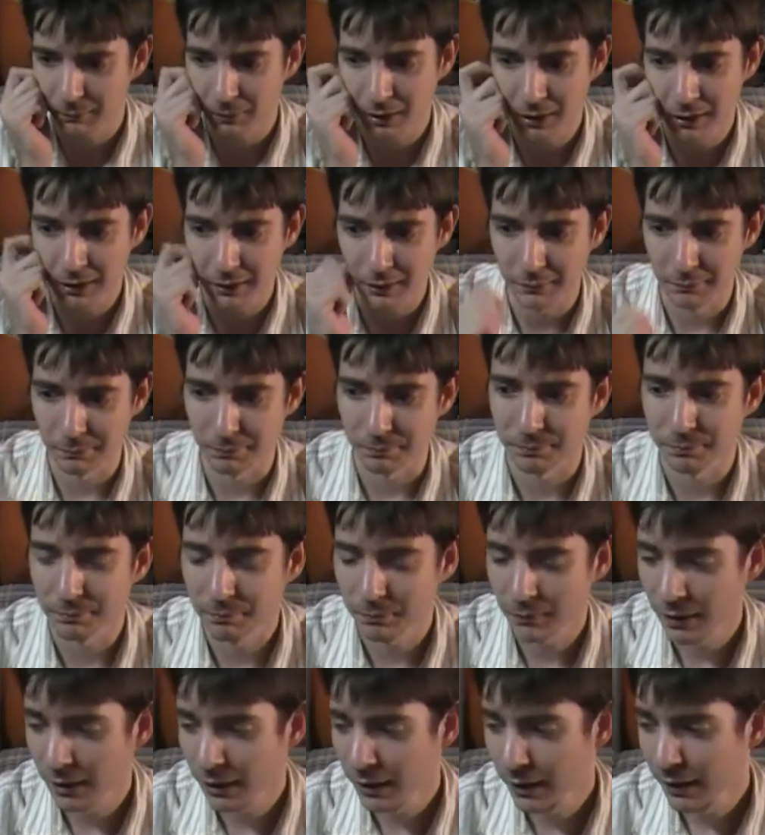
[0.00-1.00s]

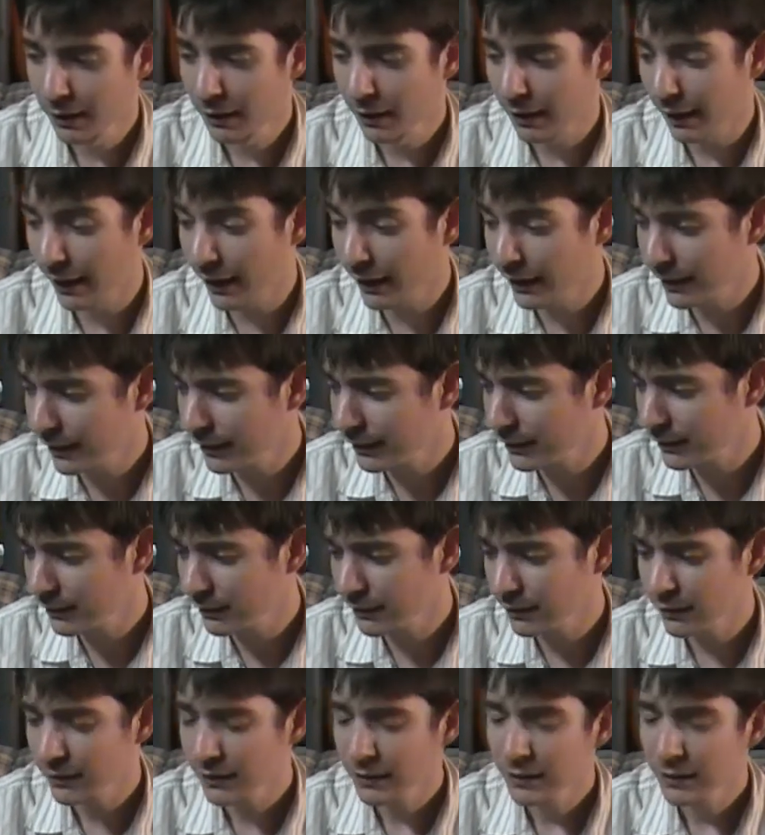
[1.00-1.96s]
And